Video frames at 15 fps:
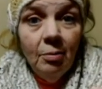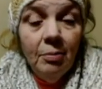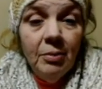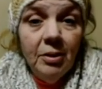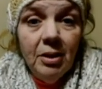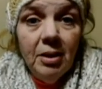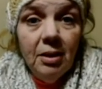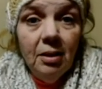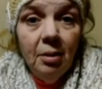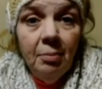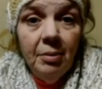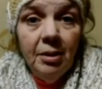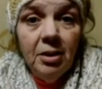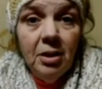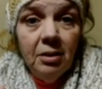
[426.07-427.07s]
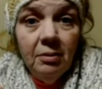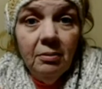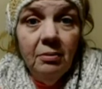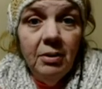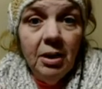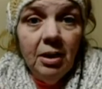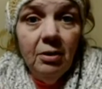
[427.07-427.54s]
put to, a bunch of
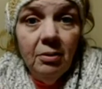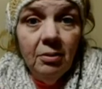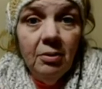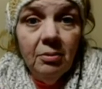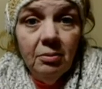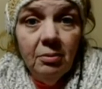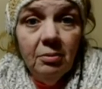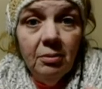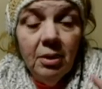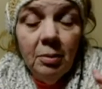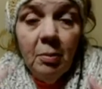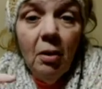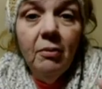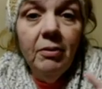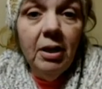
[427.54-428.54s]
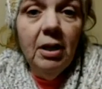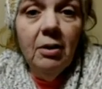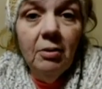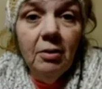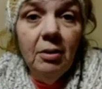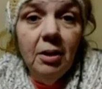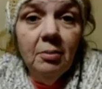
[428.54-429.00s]
video, small video
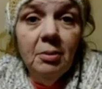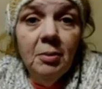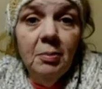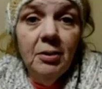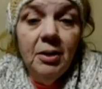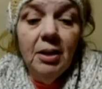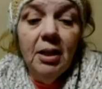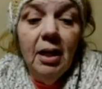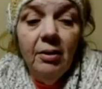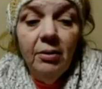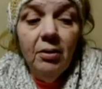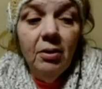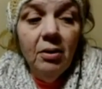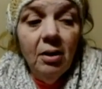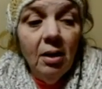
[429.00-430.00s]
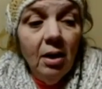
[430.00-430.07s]
clips put together.